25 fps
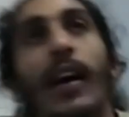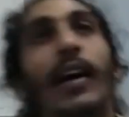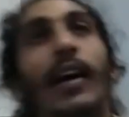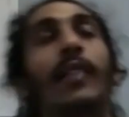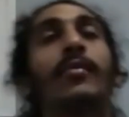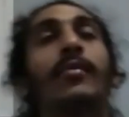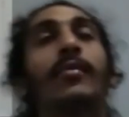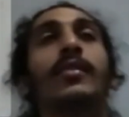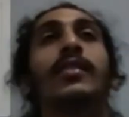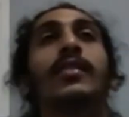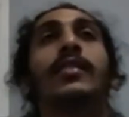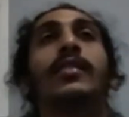
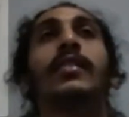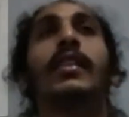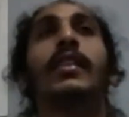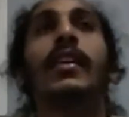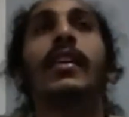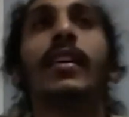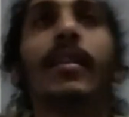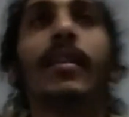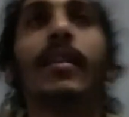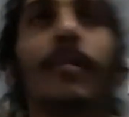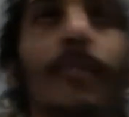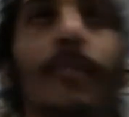would
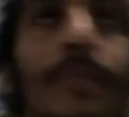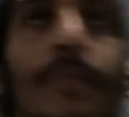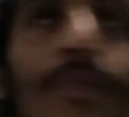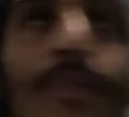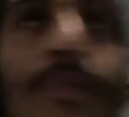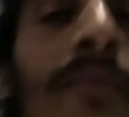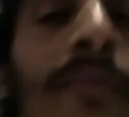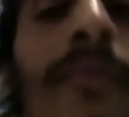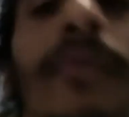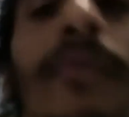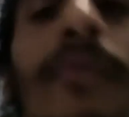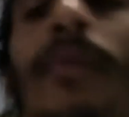say,
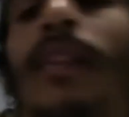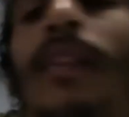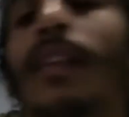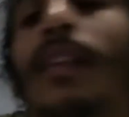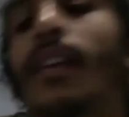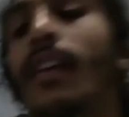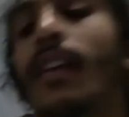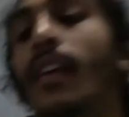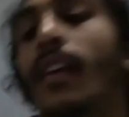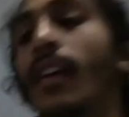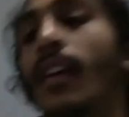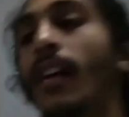
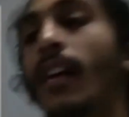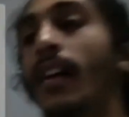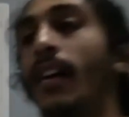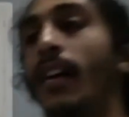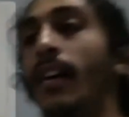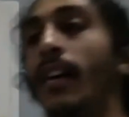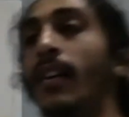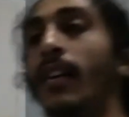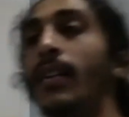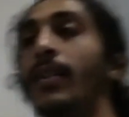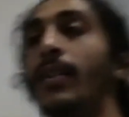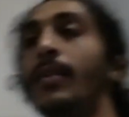
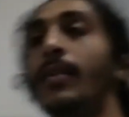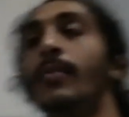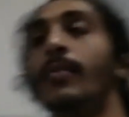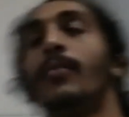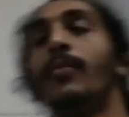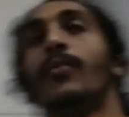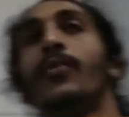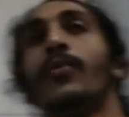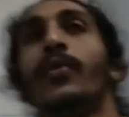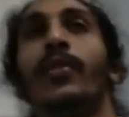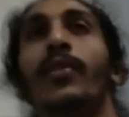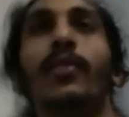
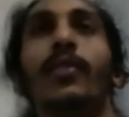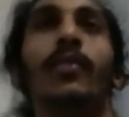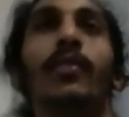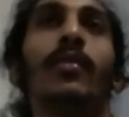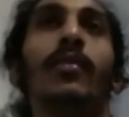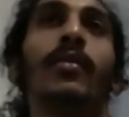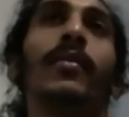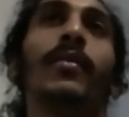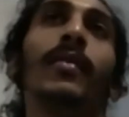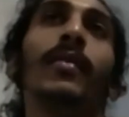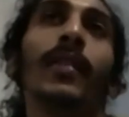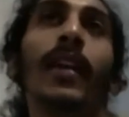um,
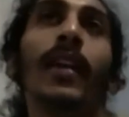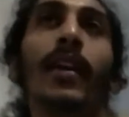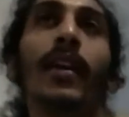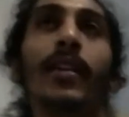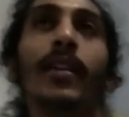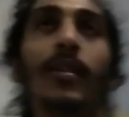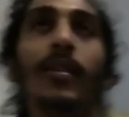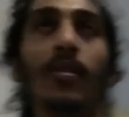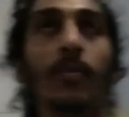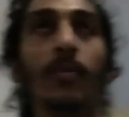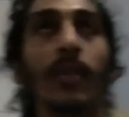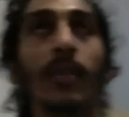for now,
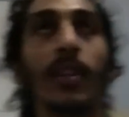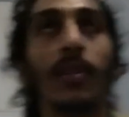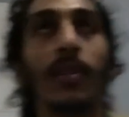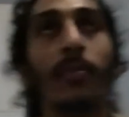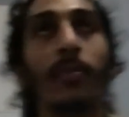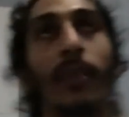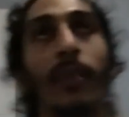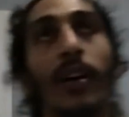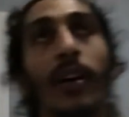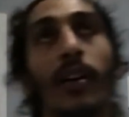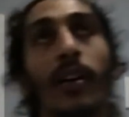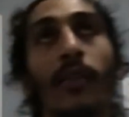do you mean the
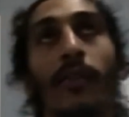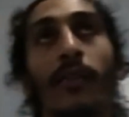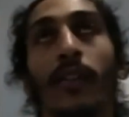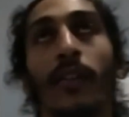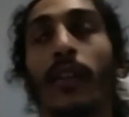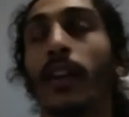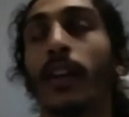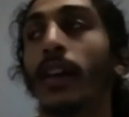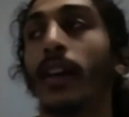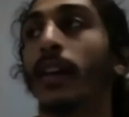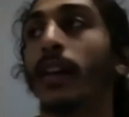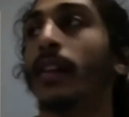bug for
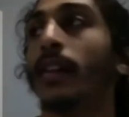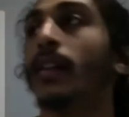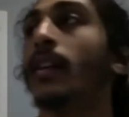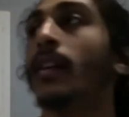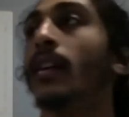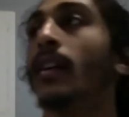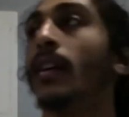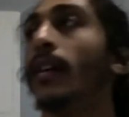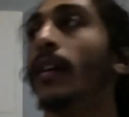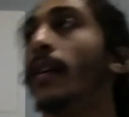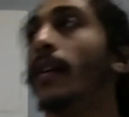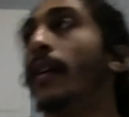like
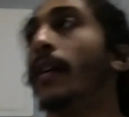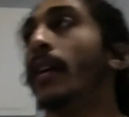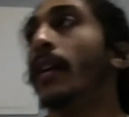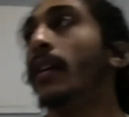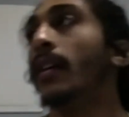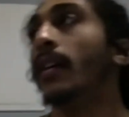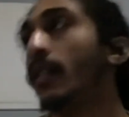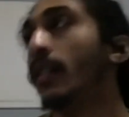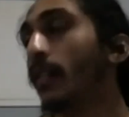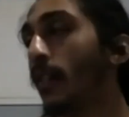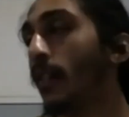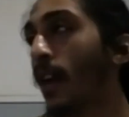
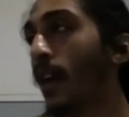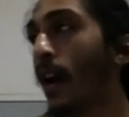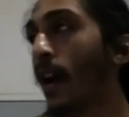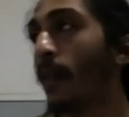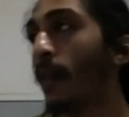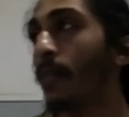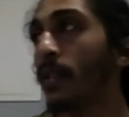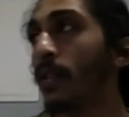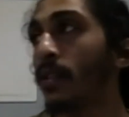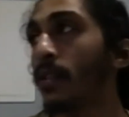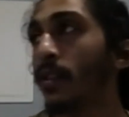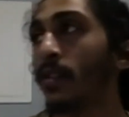
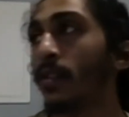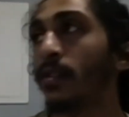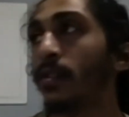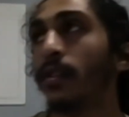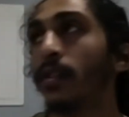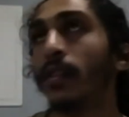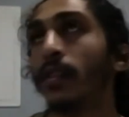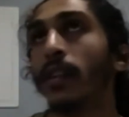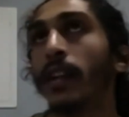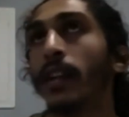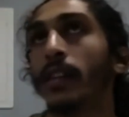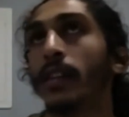
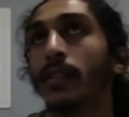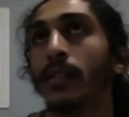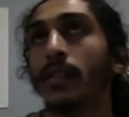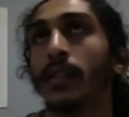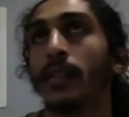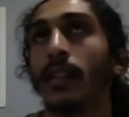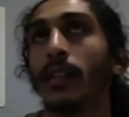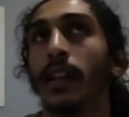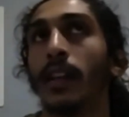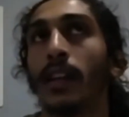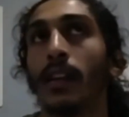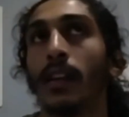competition, as
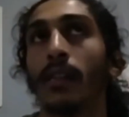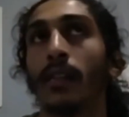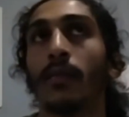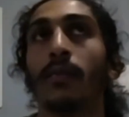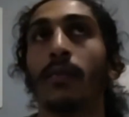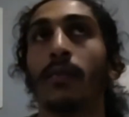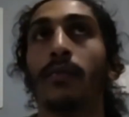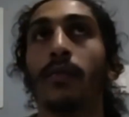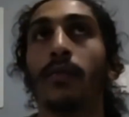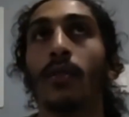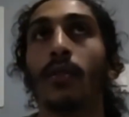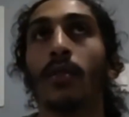in like
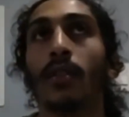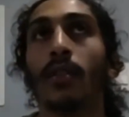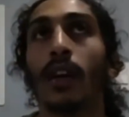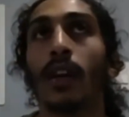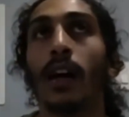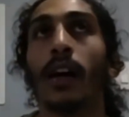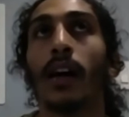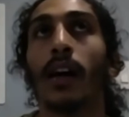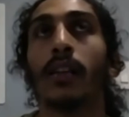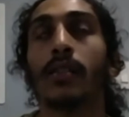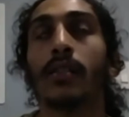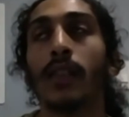full
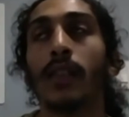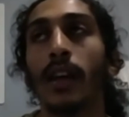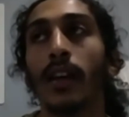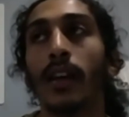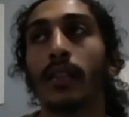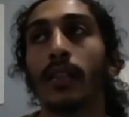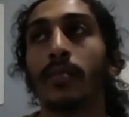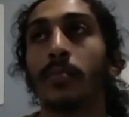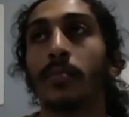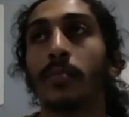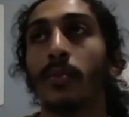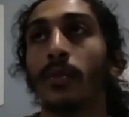
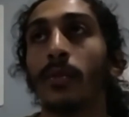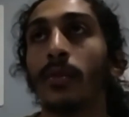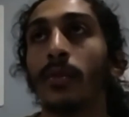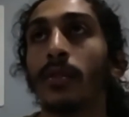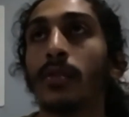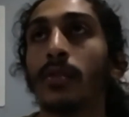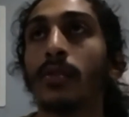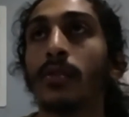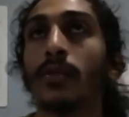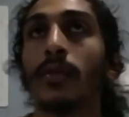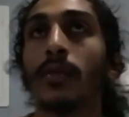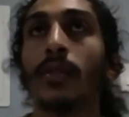contact
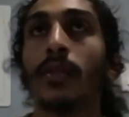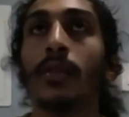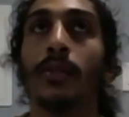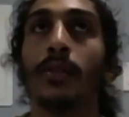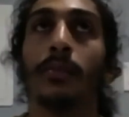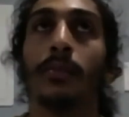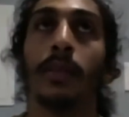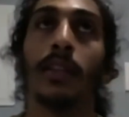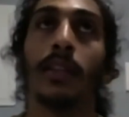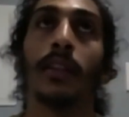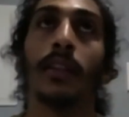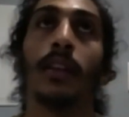sports, or do you
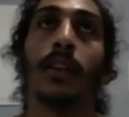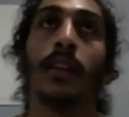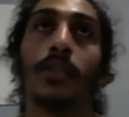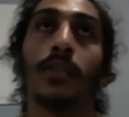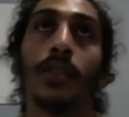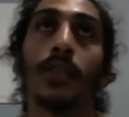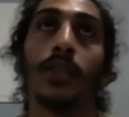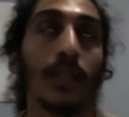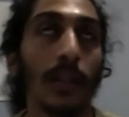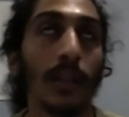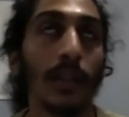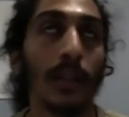mean like
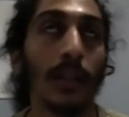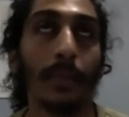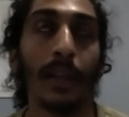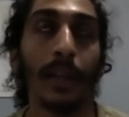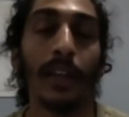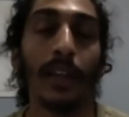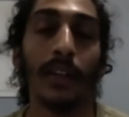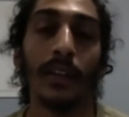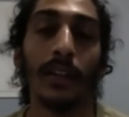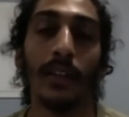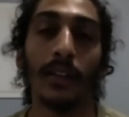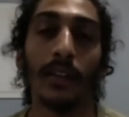just
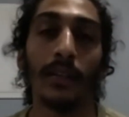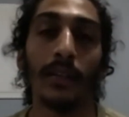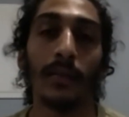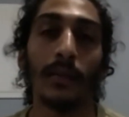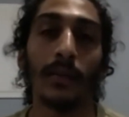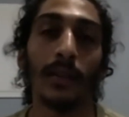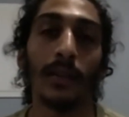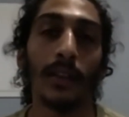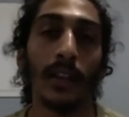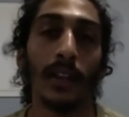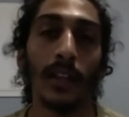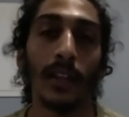competing,
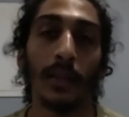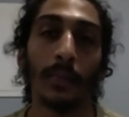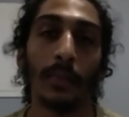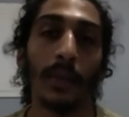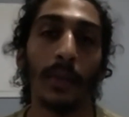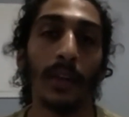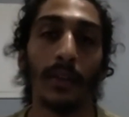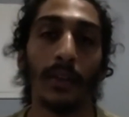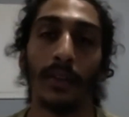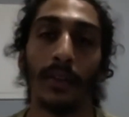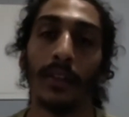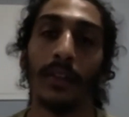like
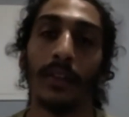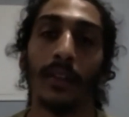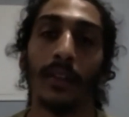period?